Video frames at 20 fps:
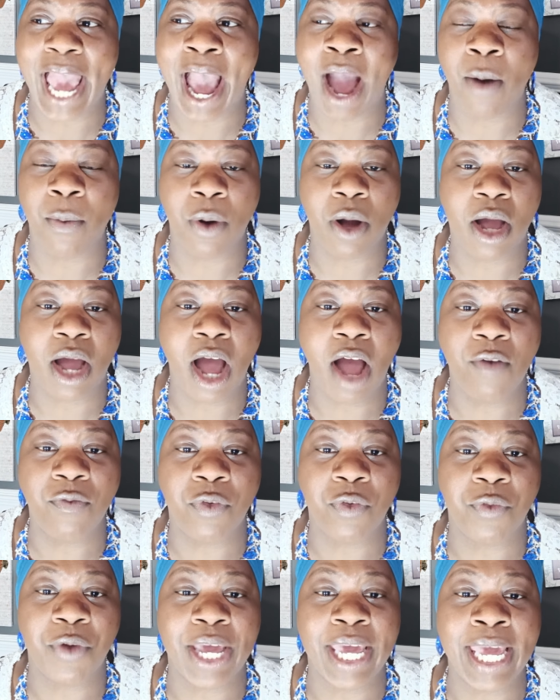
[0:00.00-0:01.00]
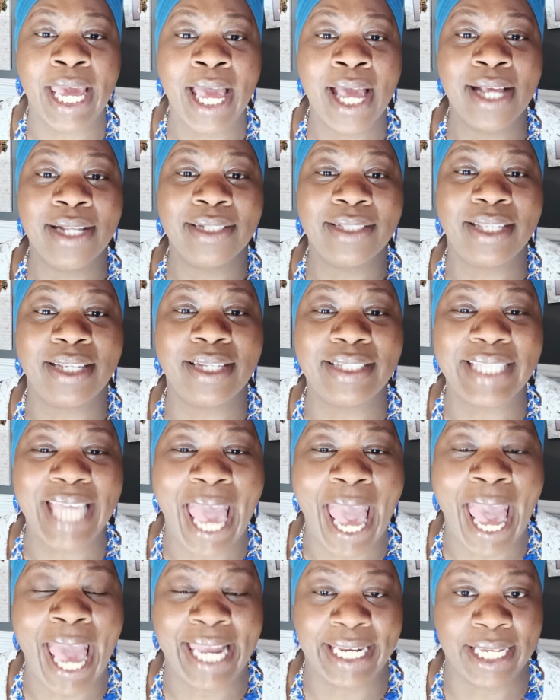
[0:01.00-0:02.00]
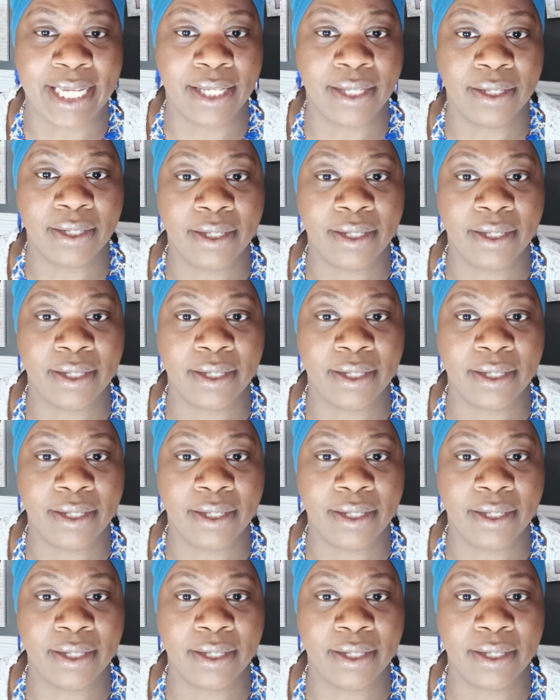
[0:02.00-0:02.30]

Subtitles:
our covering to Zaddy.